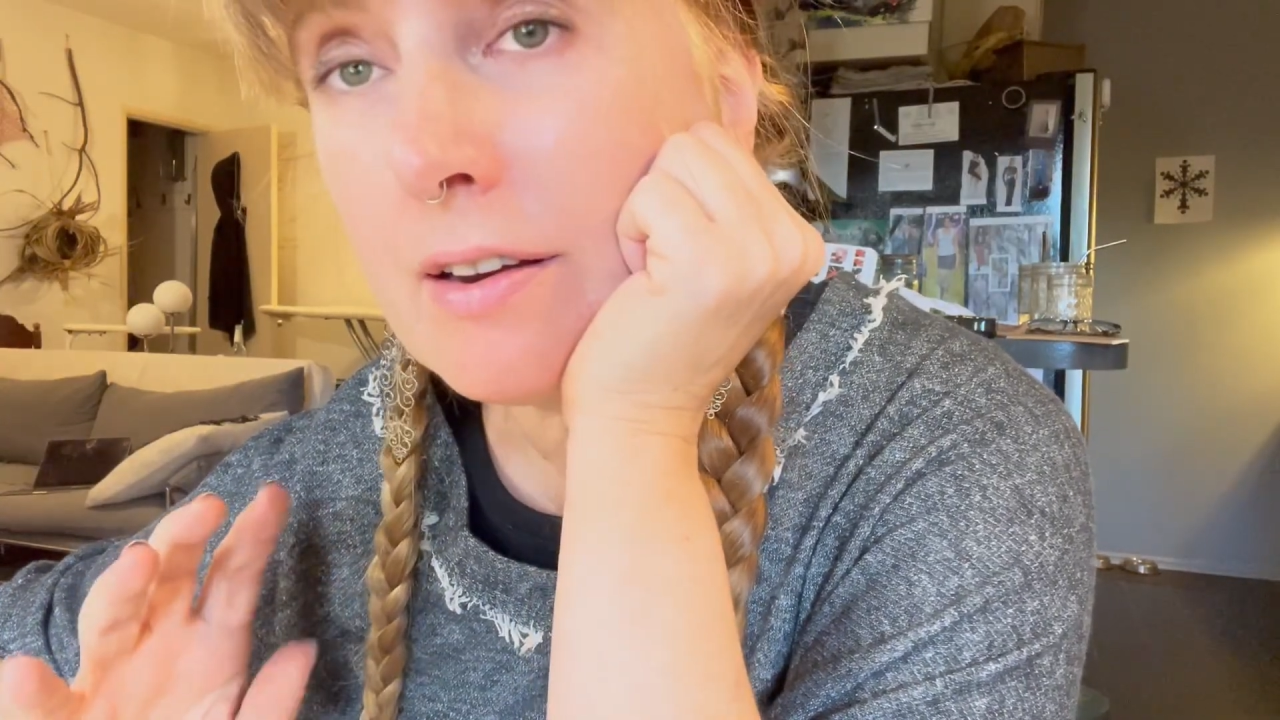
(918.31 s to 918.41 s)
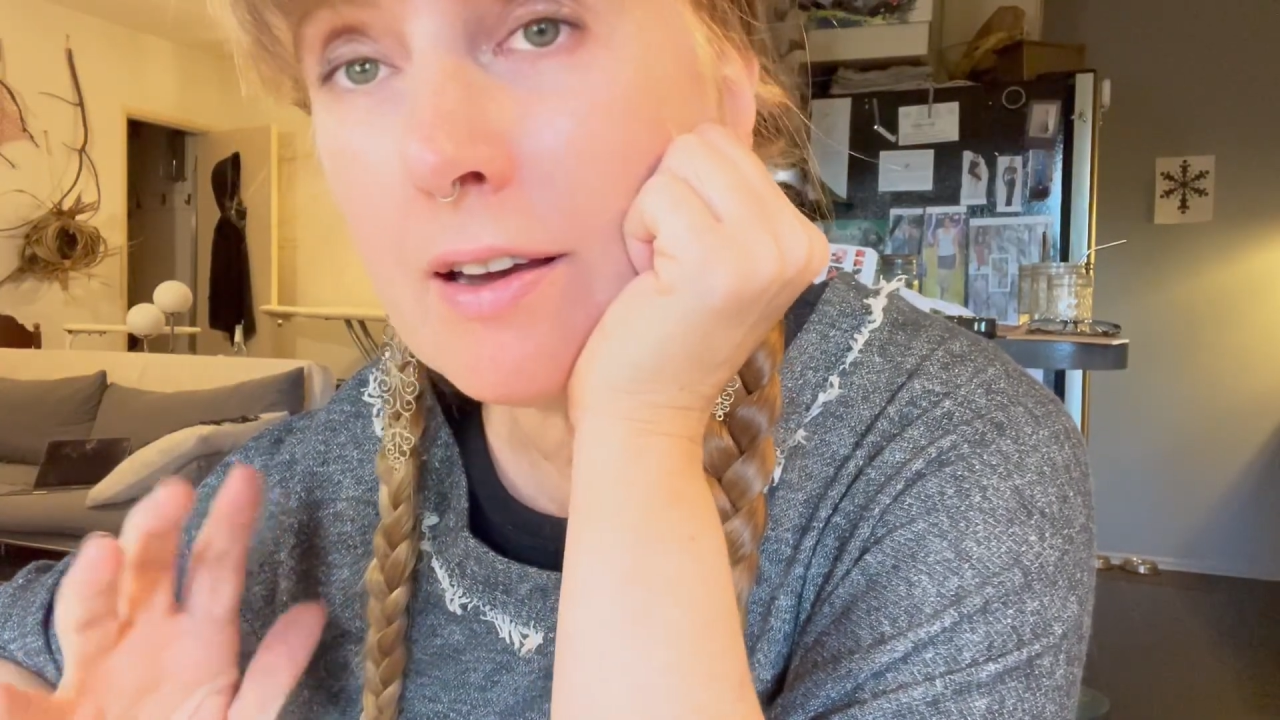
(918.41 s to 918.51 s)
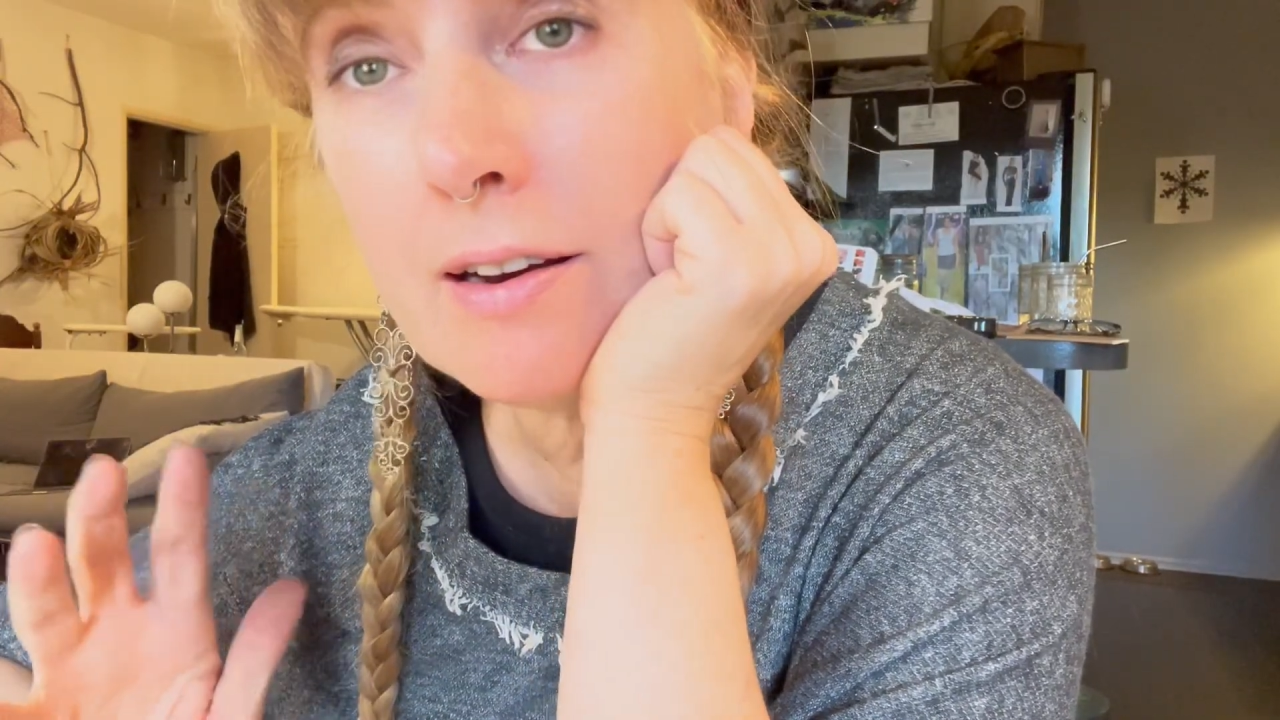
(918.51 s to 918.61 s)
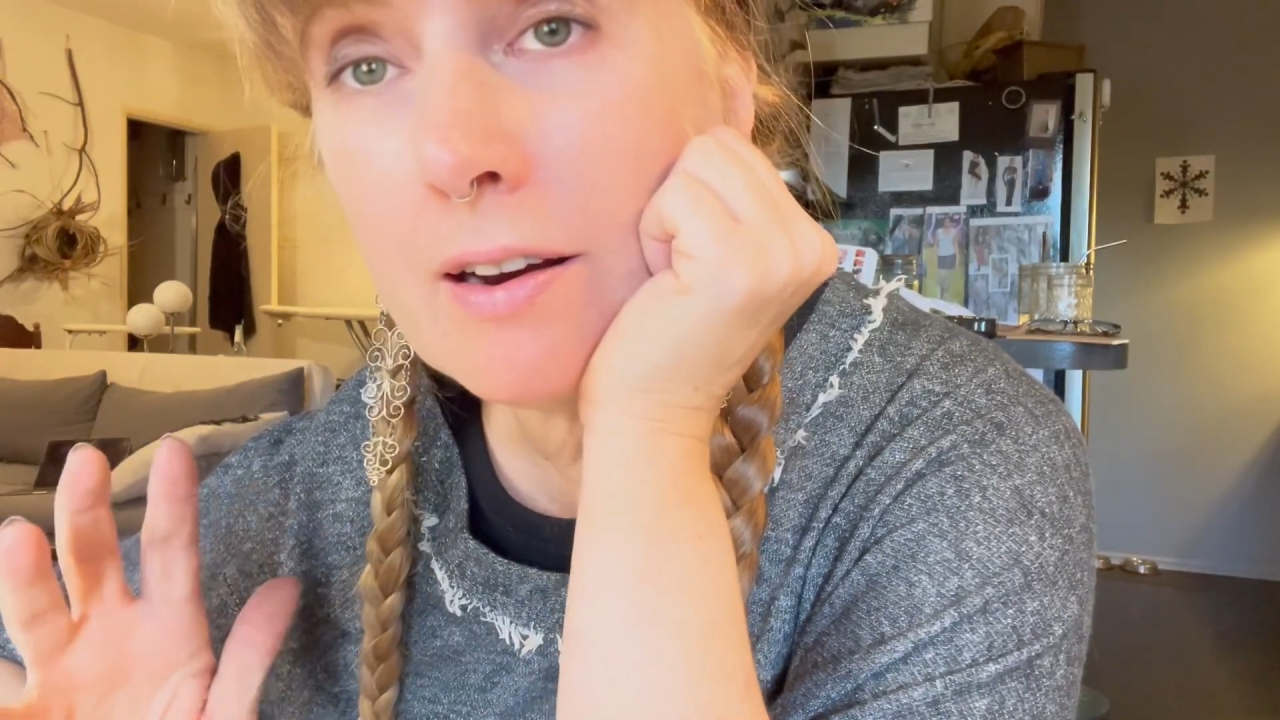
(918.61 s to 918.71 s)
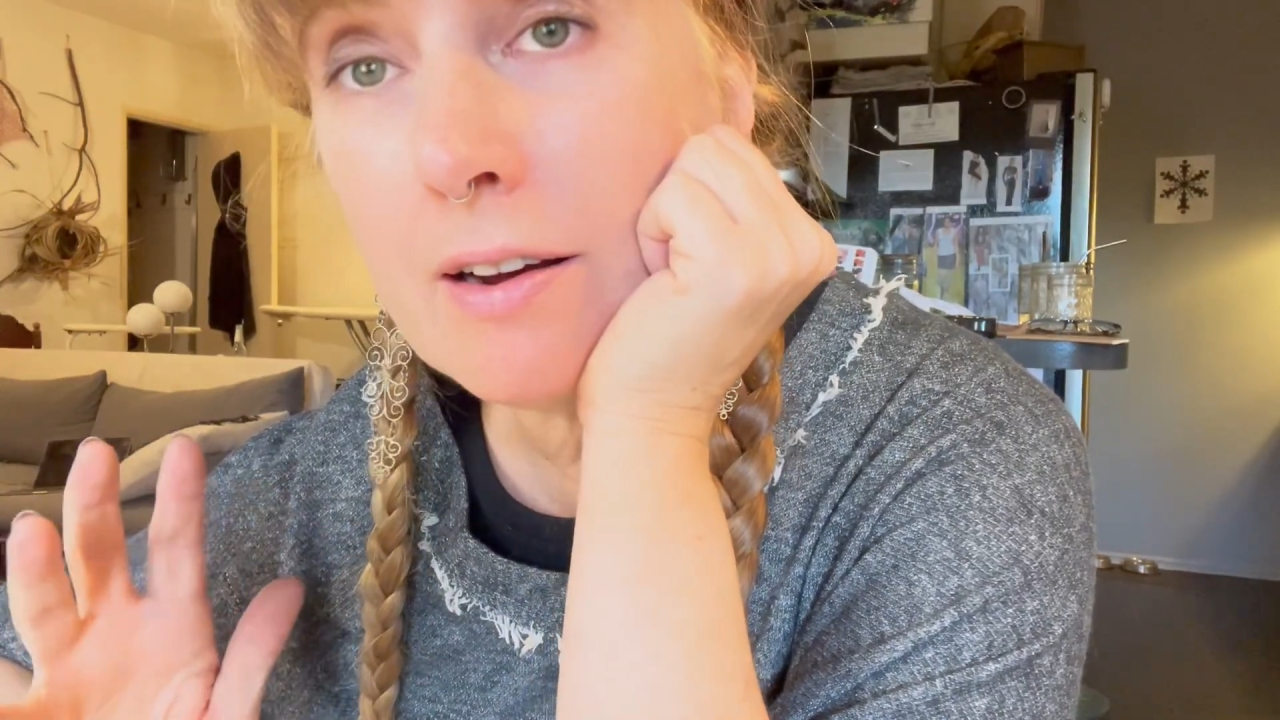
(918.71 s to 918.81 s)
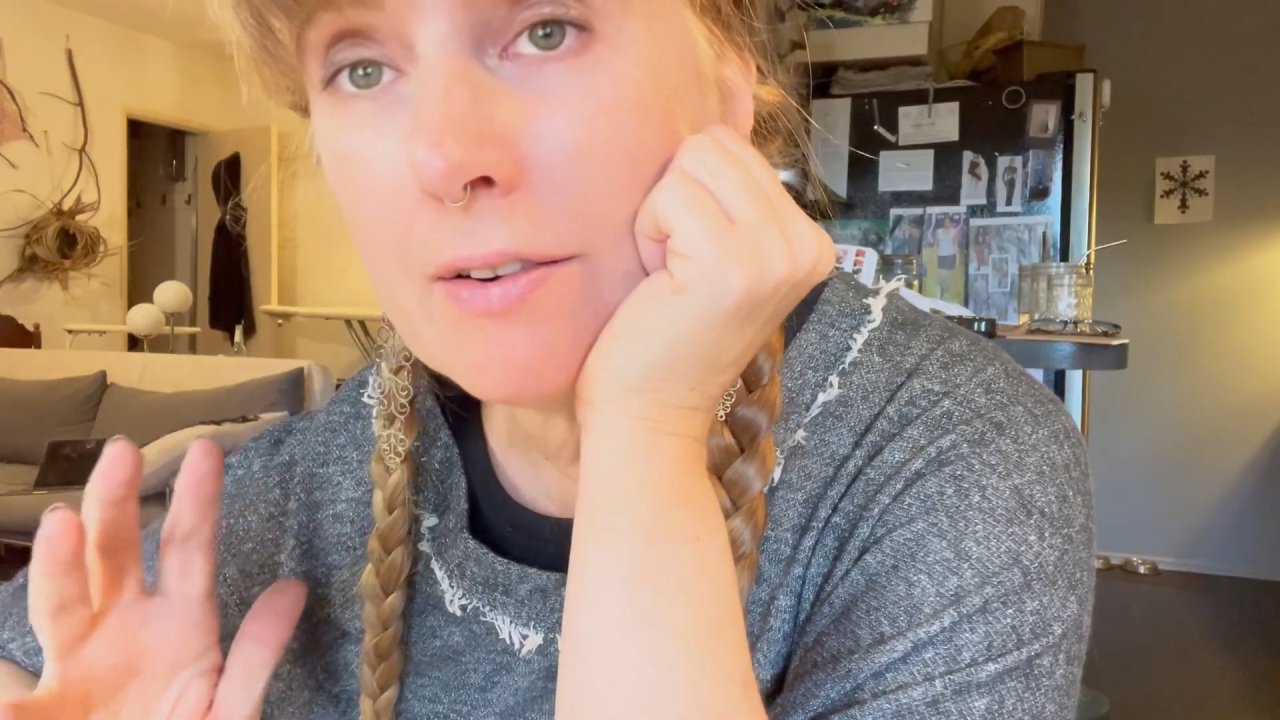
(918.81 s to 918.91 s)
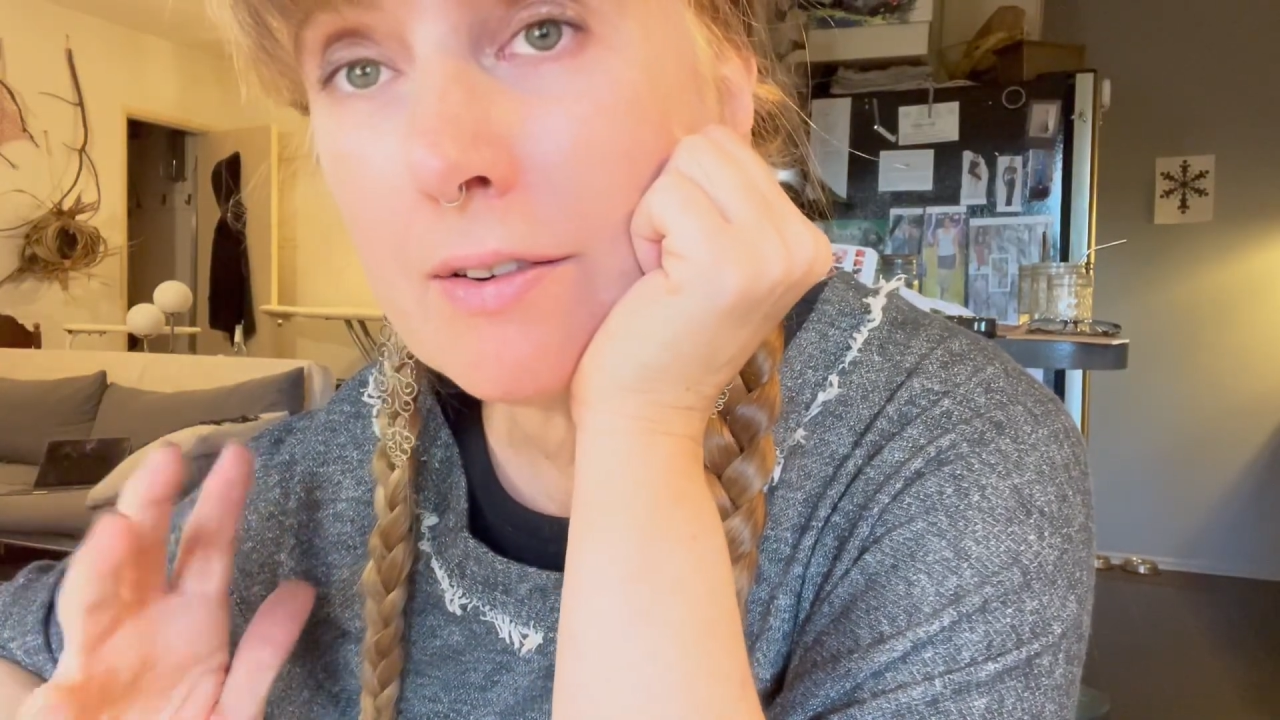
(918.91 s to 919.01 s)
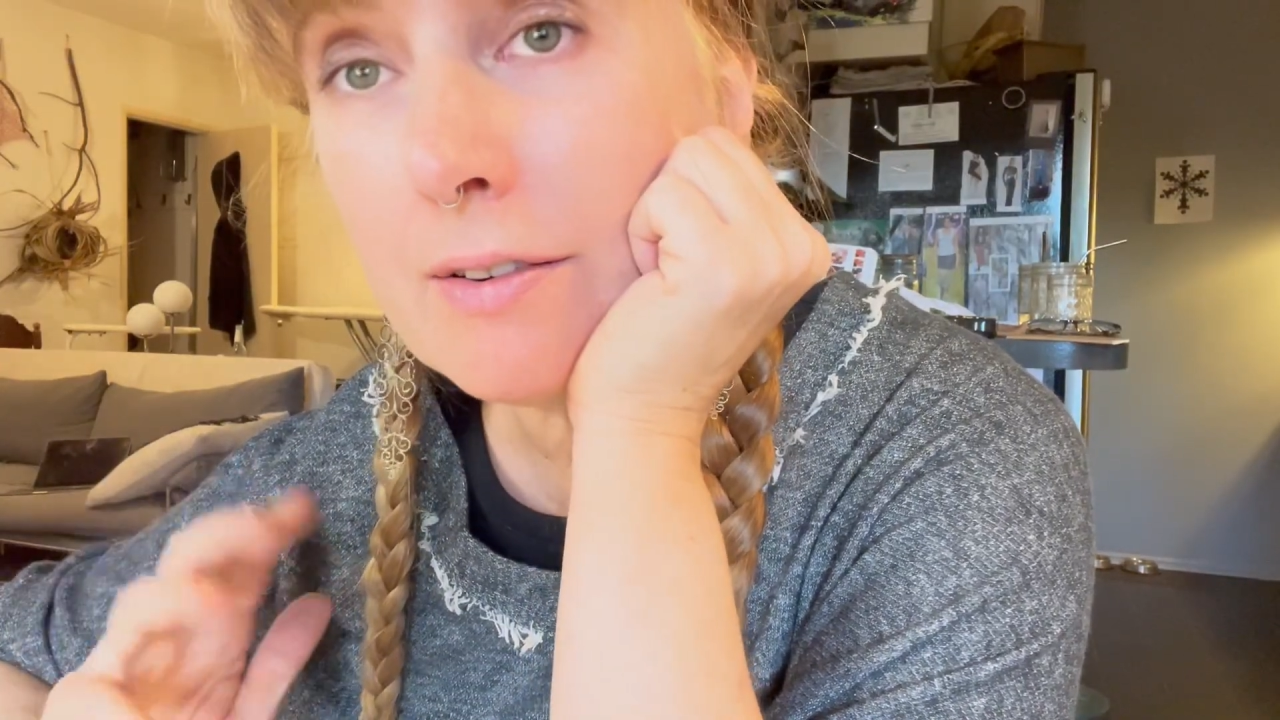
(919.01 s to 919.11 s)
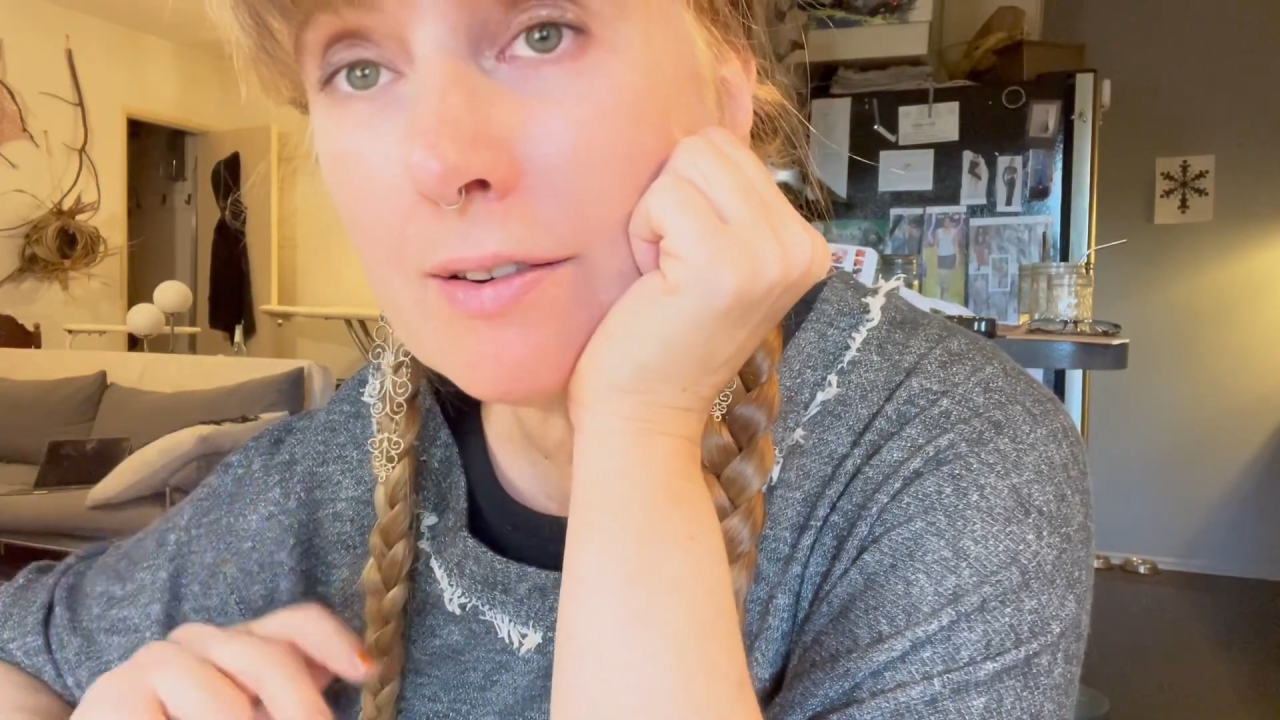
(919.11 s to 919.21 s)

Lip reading: cut it out,